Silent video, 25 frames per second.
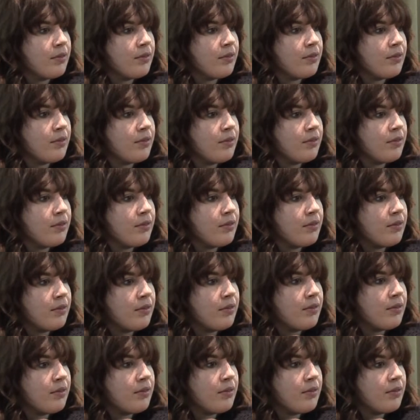
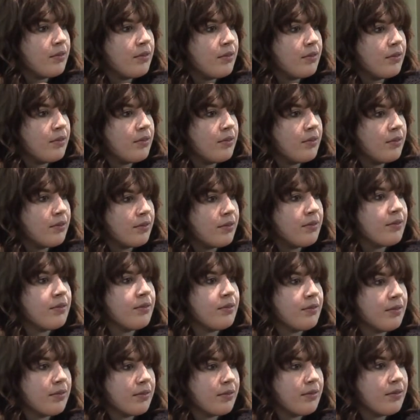
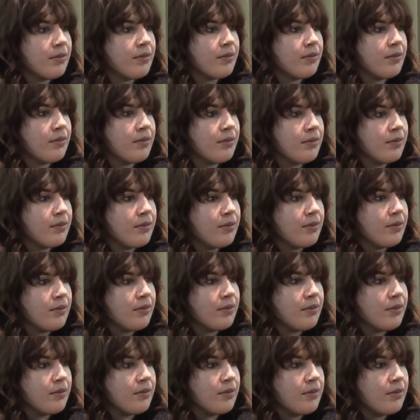
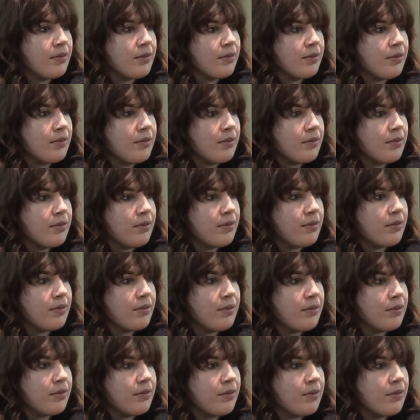
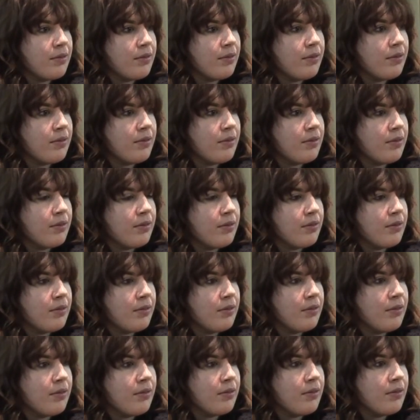
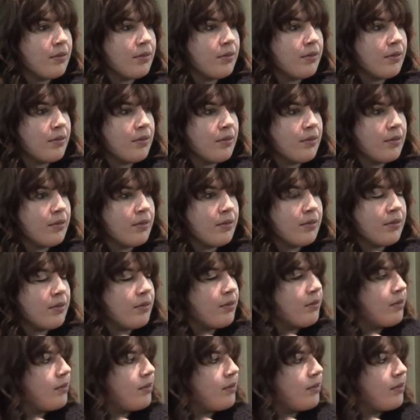This person isn't speaking.